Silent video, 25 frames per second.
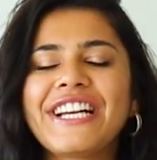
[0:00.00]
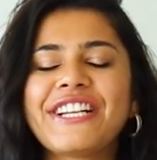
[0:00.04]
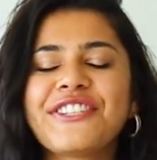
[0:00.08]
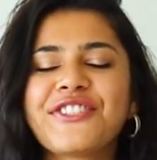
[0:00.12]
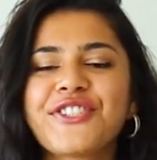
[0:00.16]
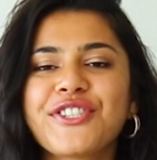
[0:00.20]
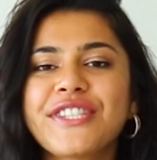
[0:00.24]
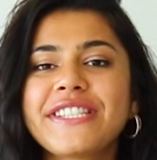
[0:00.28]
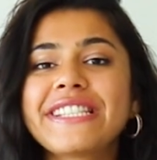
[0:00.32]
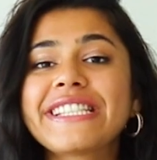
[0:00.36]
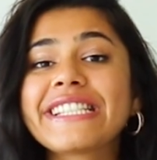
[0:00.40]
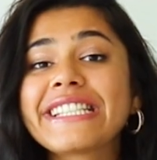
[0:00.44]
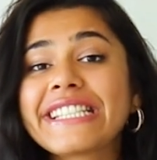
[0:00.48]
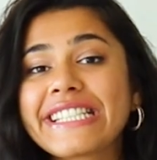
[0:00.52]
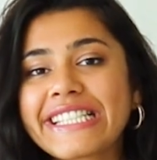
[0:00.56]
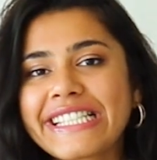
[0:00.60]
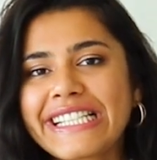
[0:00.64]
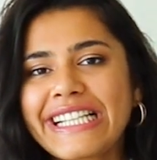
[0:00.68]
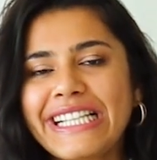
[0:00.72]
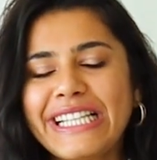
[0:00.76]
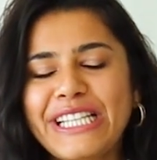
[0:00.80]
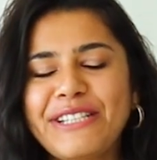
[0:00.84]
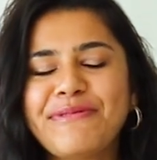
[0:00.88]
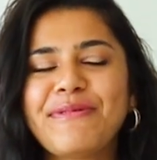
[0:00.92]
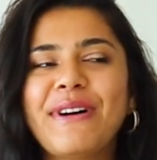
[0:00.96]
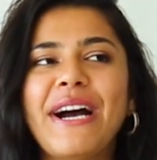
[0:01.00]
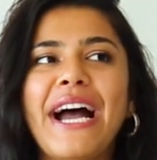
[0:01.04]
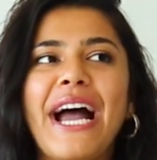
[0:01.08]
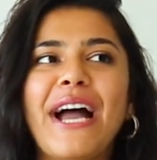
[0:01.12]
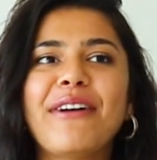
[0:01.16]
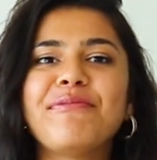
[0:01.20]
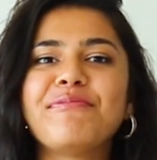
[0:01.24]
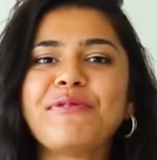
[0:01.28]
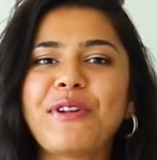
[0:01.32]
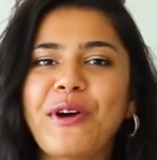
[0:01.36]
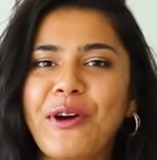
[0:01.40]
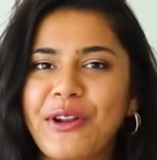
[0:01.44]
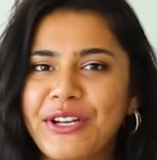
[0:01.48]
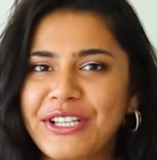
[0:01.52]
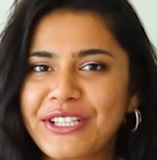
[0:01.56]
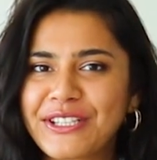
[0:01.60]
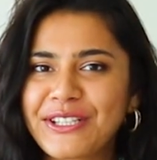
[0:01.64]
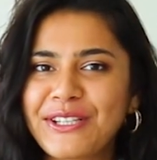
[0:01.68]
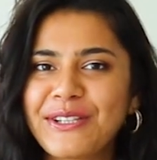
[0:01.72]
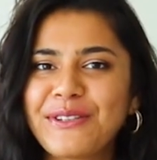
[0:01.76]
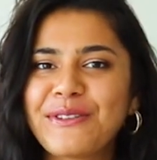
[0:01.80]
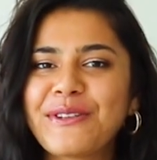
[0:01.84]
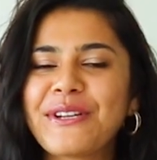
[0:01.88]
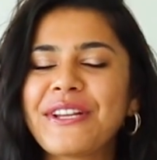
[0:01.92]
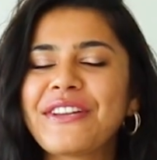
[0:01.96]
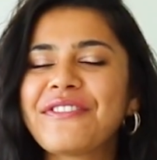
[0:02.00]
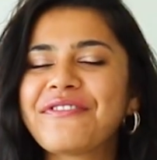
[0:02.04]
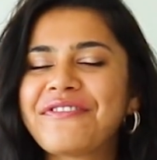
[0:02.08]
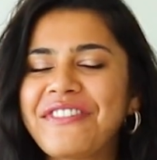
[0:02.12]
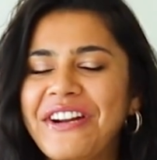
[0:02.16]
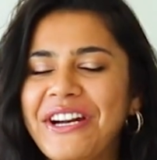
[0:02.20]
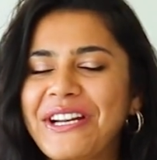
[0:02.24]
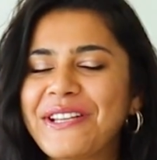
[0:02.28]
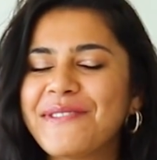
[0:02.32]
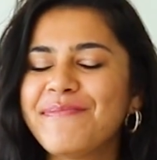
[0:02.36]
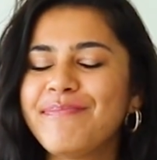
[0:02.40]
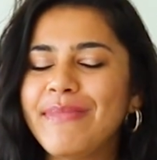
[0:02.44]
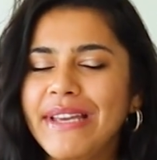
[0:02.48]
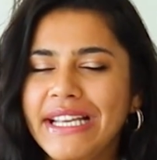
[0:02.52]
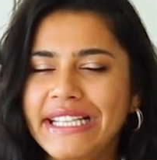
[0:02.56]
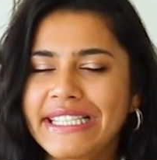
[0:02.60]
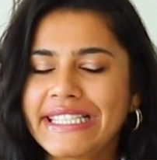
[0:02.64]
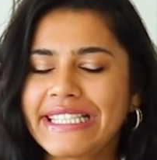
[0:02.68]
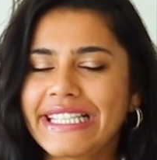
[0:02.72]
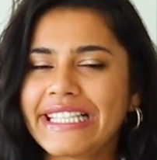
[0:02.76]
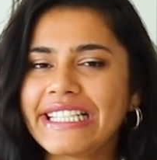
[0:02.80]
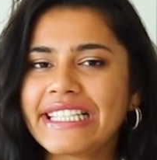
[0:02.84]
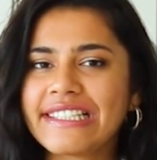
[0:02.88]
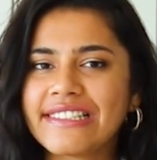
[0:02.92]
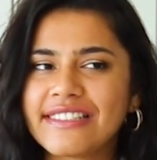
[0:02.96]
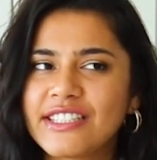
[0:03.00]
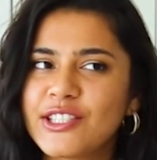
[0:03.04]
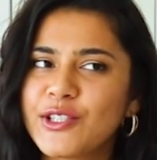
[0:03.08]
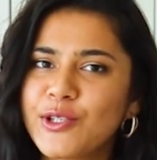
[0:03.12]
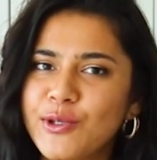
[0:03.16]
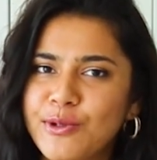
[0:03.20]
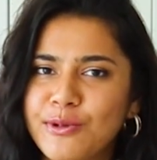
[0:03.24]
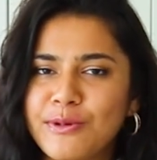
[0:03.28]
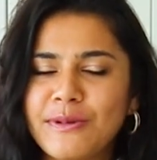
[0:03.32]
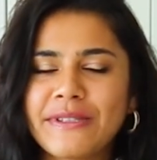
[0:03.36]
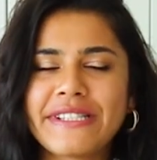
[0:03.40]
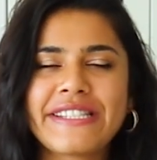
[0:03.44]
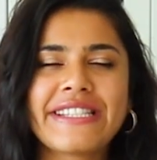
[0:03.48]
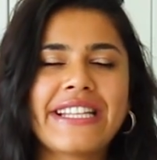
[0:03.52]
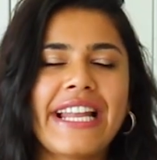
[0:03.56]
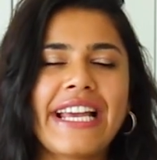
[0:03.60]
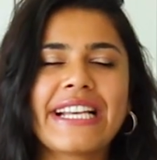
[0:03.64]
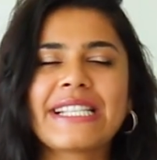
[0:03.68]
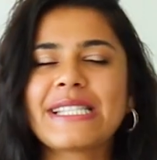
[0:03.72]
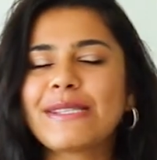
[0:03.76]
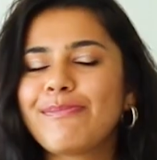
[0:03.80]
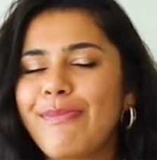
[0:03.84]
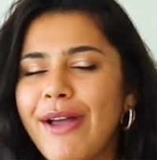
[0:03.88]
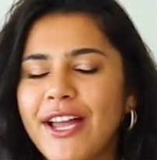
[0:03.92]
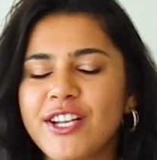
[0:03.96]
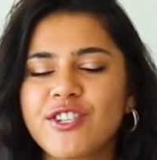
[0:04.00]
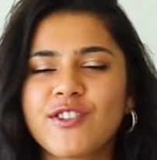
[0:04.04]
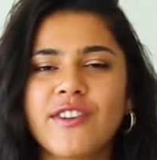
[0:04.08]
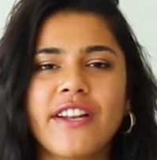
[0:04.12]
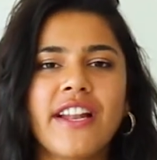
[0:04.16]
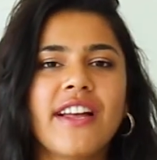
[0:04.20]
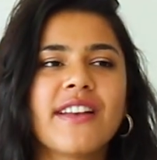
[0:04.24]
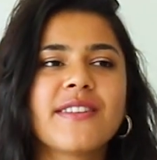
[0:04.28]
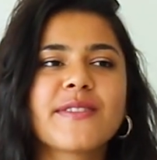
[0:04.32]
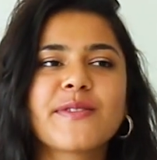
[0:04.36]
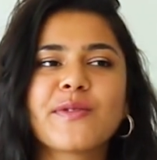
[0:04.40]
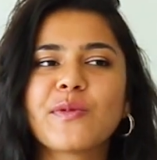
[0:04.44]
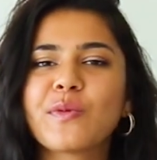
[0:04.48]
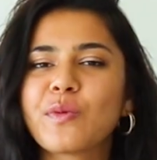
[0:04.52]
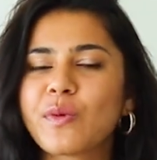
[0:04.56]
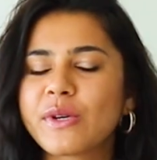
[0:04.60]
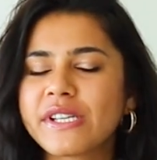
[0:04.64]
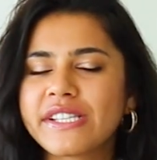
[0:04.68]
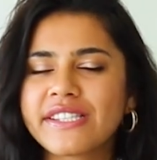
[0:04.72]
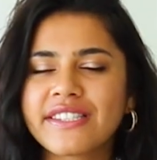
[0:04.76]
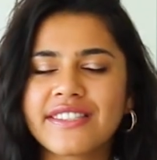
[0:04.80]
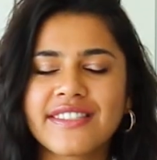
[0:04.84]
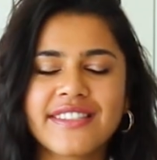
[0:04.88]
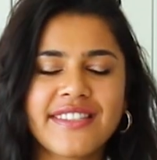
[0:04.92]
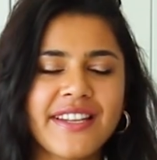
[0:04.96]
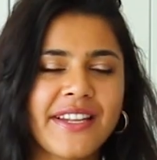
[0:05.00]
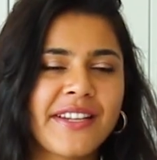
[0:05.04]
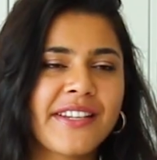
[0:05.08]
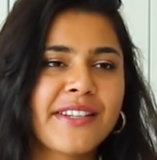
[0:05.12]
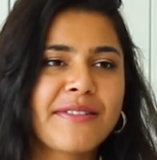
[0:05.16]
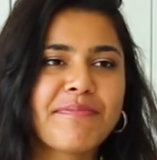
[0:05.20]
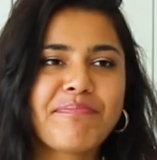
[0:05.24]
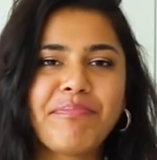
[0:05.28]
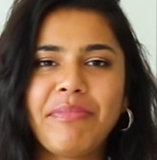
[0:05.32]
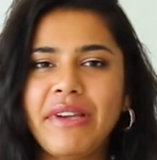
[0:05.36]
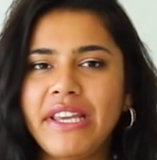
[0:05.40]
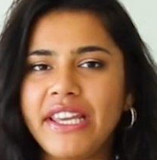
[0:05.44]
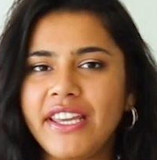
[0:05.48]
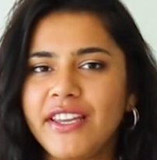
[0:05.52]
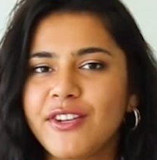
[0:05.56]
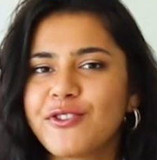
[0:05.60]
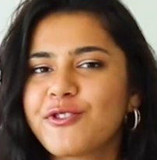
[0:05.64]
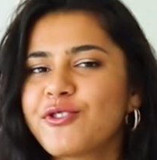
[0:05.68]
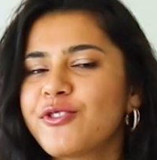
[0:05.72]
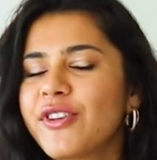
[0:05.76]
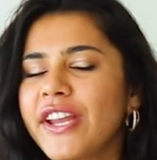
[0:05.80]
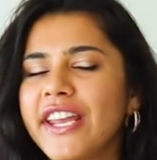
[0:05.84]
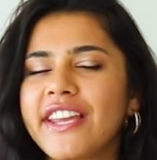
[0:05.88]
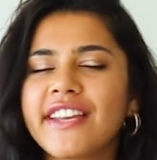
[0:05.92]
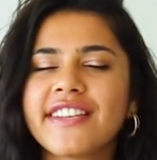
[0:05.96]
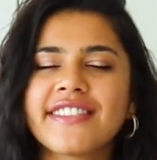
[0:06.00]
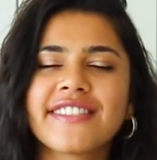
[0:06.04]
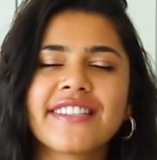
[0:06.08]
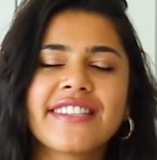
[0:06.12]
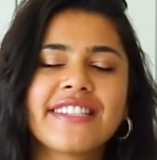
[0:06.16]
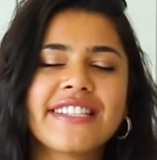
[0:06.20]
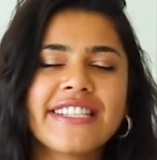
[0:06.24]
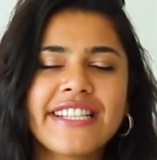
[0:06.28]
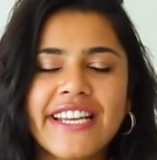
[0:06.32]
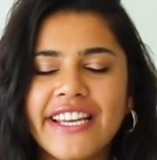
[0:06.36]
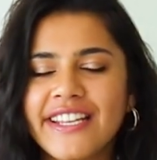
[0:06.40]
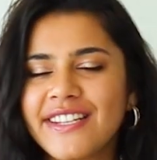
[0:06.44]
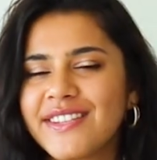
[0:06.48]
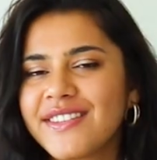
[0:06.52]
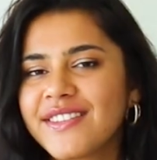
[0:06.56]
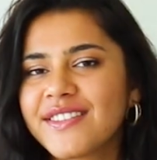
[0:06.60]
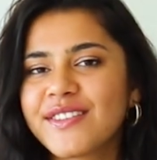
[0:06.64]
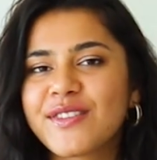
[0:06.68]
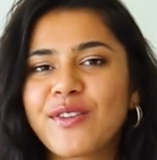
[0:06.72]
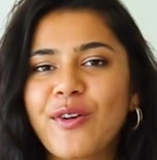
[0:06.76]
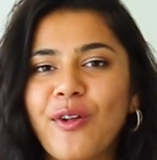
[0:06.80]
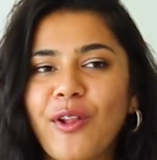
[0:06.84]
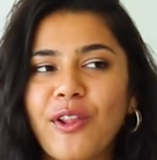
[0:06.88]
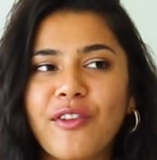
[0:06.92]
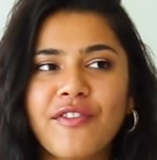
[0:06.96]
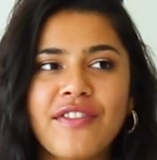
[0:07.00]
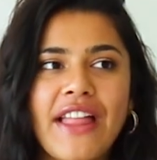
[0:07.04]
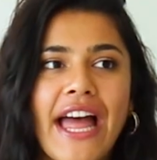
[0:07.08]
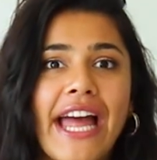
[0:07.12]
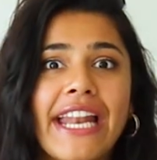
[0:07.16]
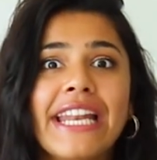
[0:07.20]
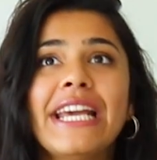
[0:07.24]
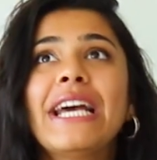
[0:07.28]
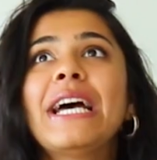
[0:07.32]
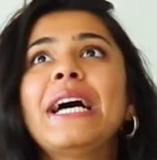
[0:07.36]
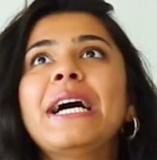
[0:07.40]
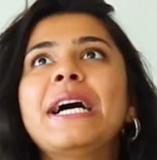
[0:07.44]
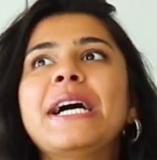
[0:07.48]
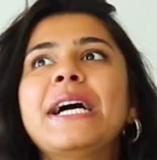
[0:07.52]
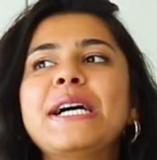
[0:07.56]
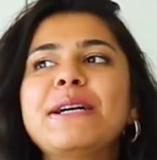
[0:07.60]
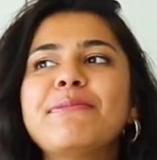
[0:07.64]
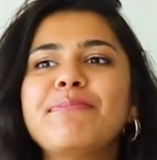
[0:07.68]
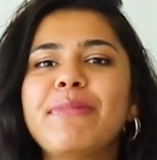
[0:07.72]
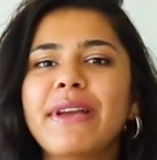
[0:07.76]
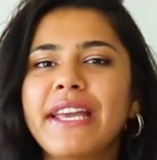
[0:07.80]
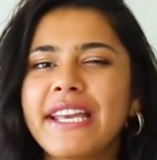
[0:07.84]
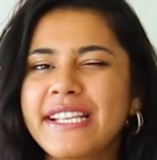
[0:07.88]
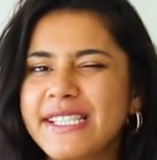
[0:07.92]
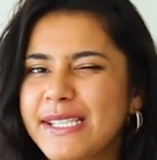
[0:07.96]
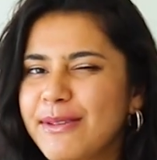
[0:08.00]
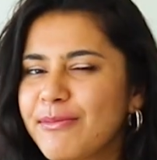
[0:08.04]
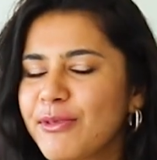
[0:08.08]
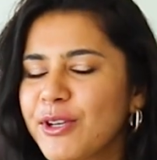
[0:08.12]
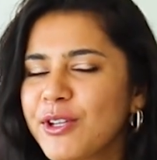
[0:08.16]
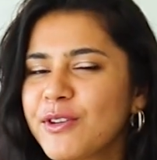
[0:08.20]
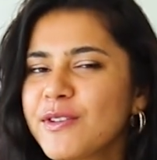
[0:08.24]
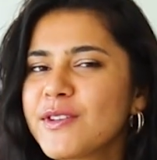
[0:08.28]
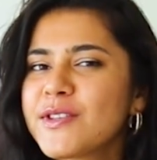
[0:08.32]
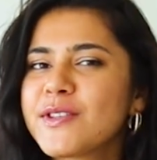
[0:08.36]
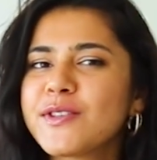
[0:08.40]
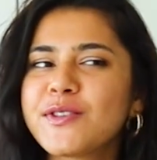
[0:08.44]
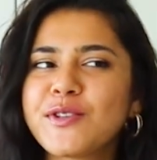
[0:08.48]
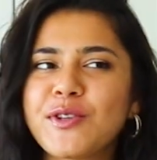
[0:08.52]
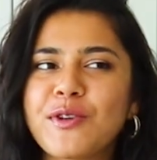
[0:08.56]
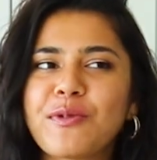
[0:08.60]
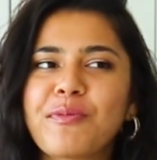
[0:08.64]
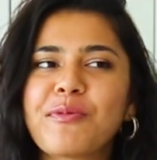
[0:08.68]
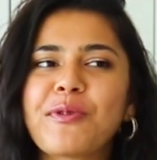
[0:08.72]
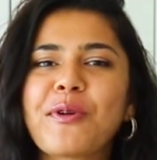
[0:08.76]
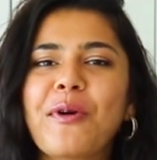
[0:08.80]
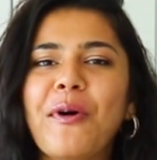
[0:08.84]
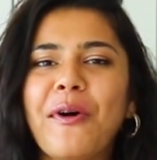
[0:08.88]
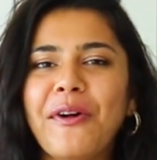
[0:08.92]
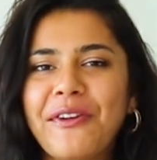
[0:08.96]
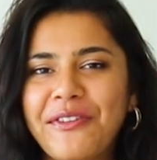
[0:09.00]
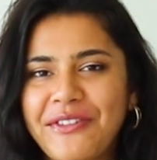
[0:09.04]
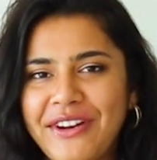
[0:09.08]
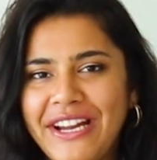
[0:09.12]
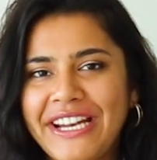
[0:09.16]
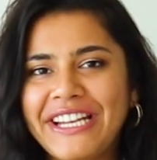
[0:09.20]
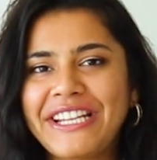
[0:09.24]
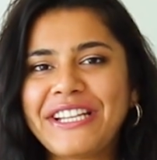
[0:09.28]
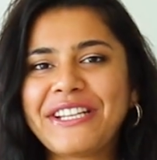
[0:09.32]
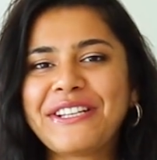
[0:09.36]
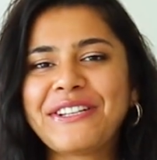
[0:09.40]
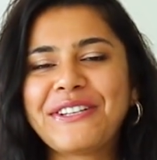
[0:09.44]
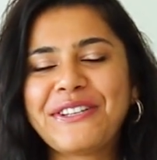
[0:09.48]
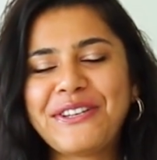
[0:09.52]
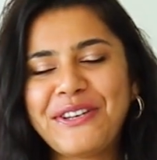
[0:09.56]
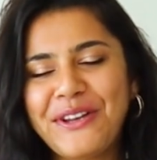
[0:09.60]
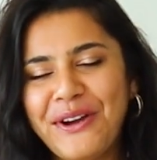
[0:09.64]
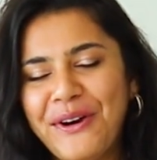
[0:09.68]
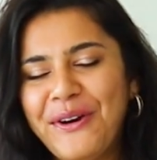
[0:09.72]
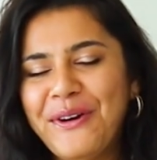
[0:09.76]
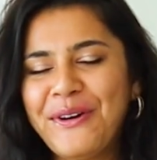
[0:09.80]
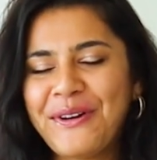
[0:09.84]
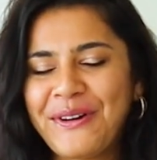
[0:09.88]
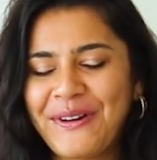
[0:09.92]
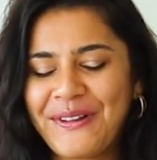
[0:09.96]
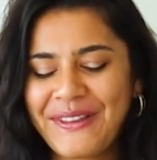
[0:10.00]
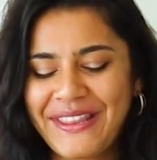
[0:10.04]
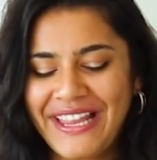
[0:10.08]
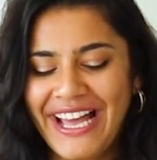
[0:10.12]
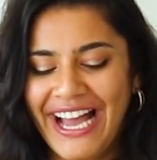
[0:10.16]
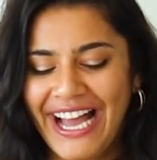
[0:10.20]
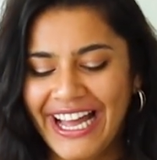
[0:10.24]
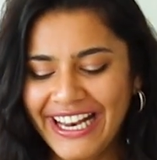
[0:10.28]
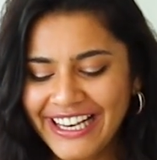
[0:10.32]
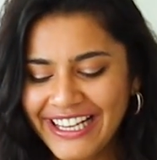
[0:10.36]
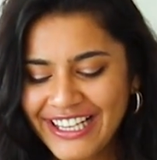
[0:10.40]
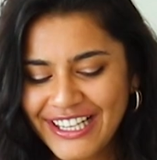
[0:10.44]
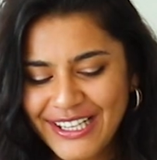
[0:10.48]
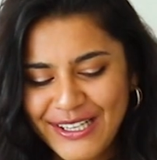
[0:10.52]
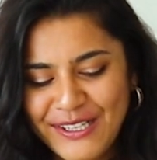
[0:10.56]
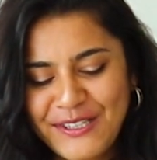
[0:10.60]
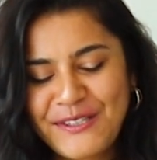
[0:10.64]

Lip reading: Just a disclaimer, I'm not including very basic tools like spatulas and whisks and baking trays and tins and all of that, because I'm going to assume you already know that.